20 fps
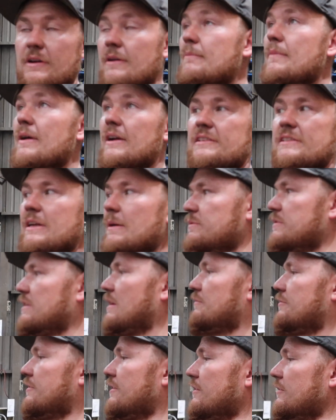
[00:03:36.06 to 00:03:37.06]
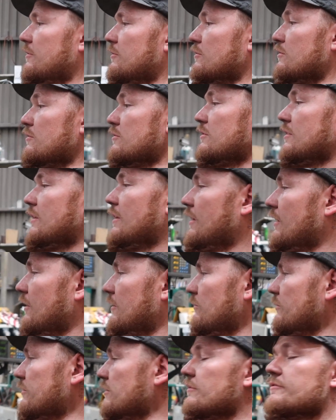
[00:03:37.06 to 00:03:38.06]
I've mucked up something or
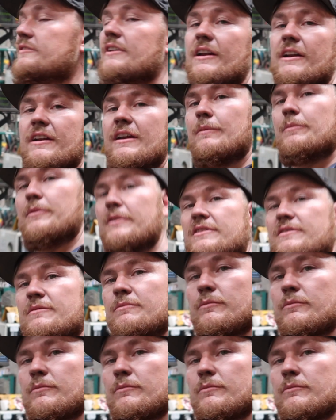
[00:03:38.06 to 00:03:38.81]
when I've done it up, it's